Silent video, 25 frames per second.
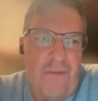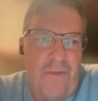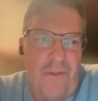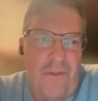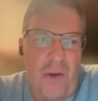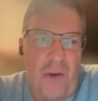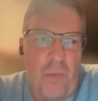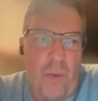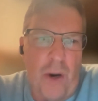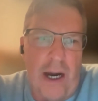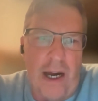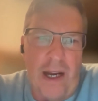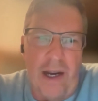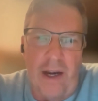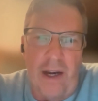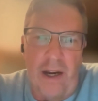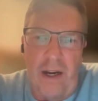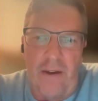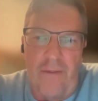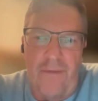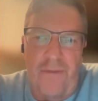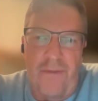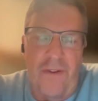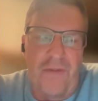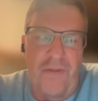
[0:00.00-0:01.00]

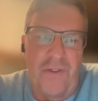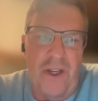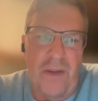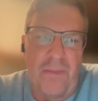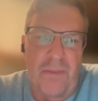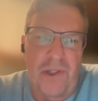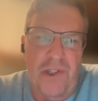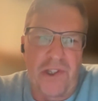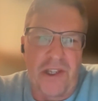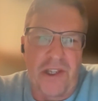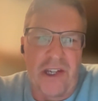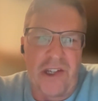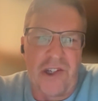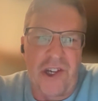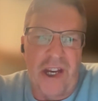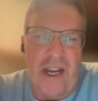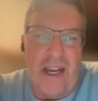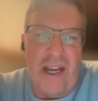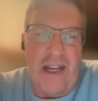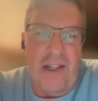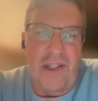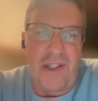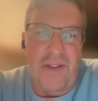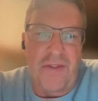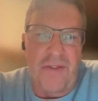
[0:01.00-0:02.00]
everyone a 50%
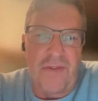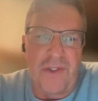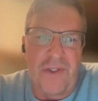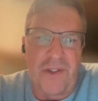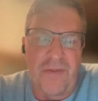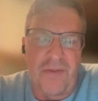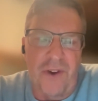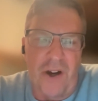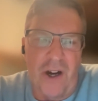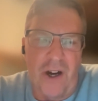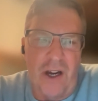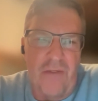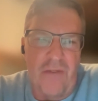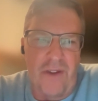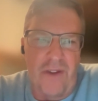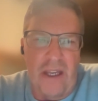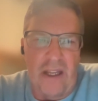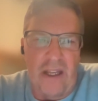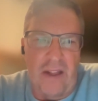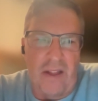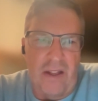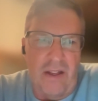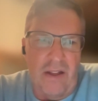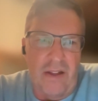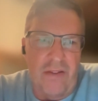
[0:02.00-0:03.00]
chance of
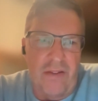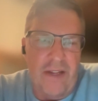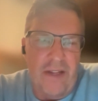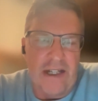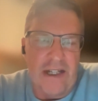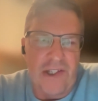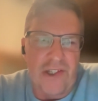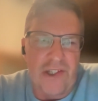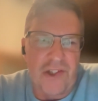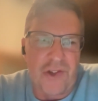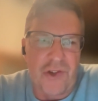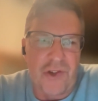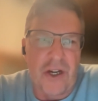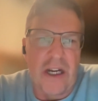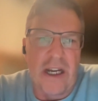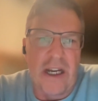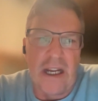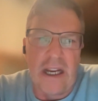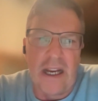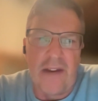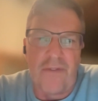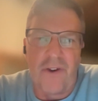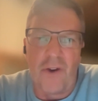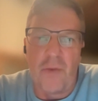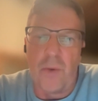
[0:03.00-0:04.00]
surviving. That's
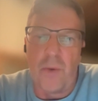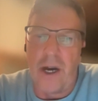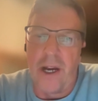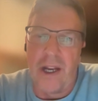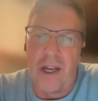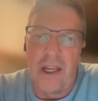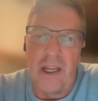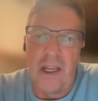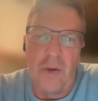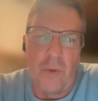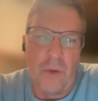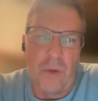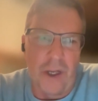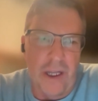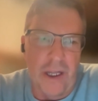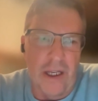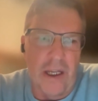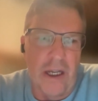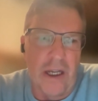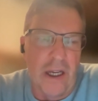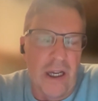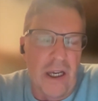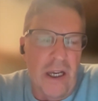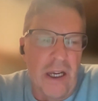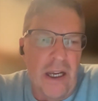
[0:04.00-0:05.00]
treating everyone
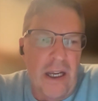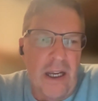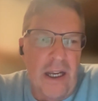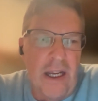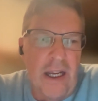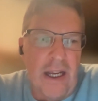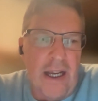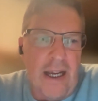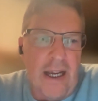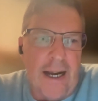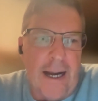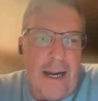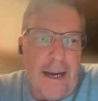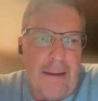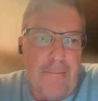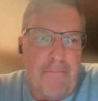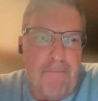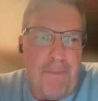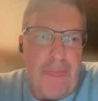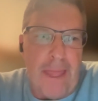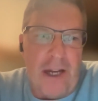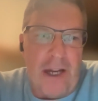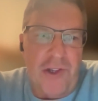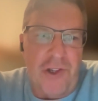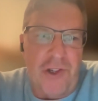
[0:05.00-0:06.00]
equally.
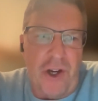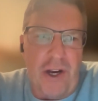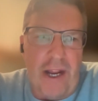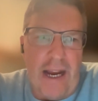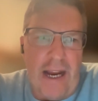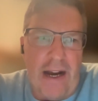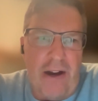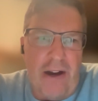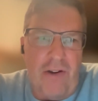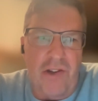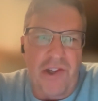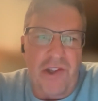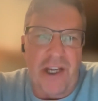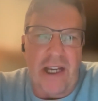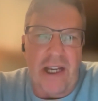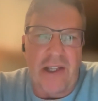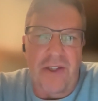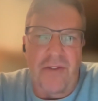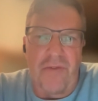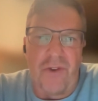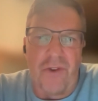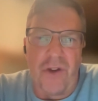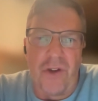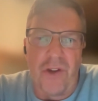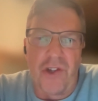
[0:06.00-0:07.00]
And John Harris
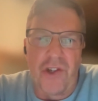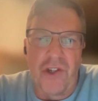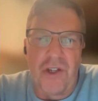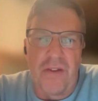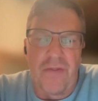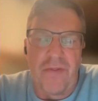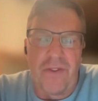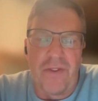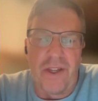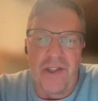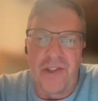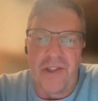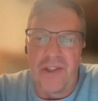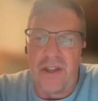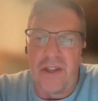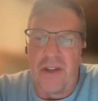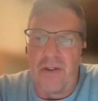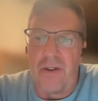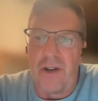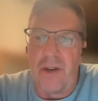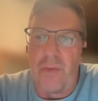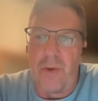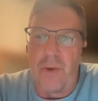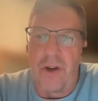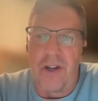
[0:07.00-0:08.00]
has a version of this
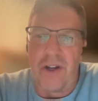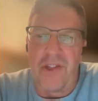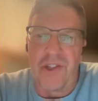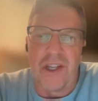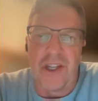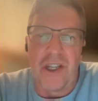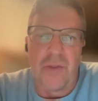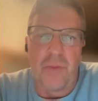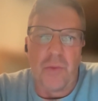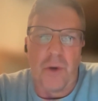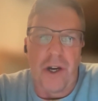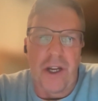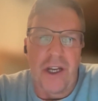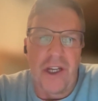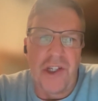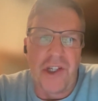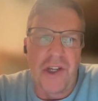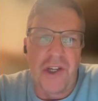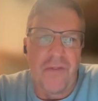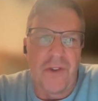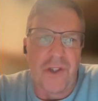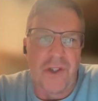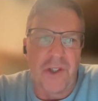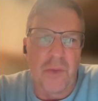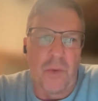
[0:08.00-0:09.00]
theory where he says what
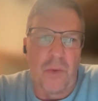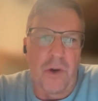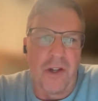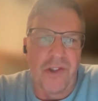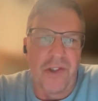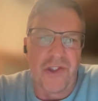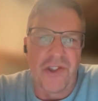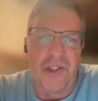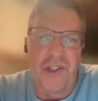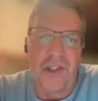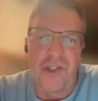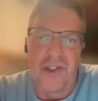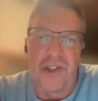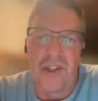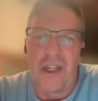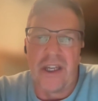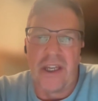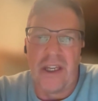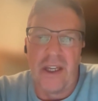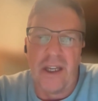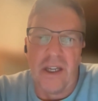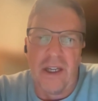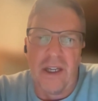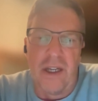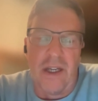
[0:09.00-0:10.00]
each of us wants is
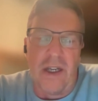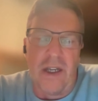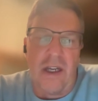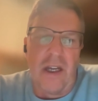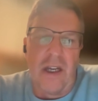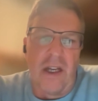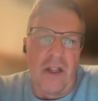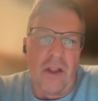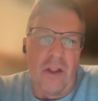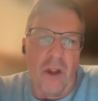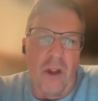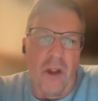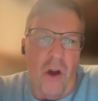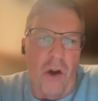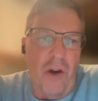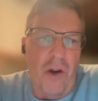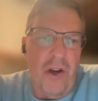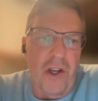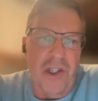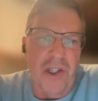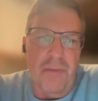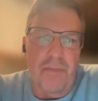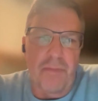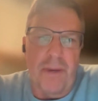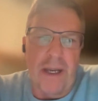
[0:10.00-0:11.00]
the
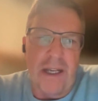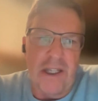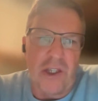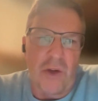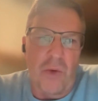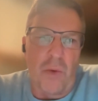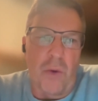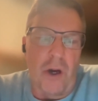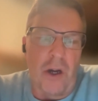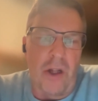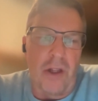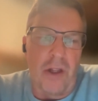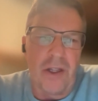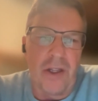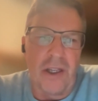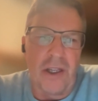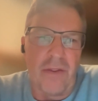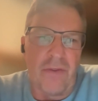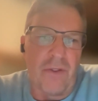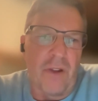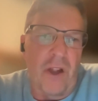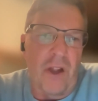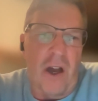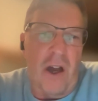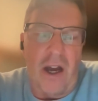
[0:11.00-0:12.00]
longest, best quality
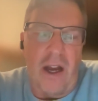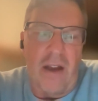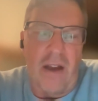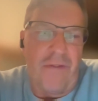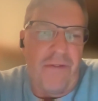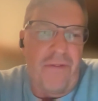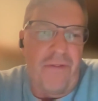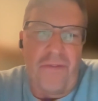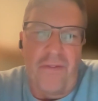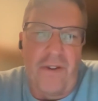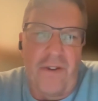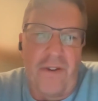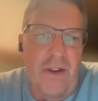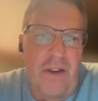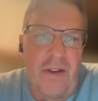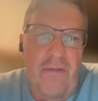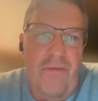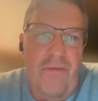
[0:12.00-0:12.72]
of life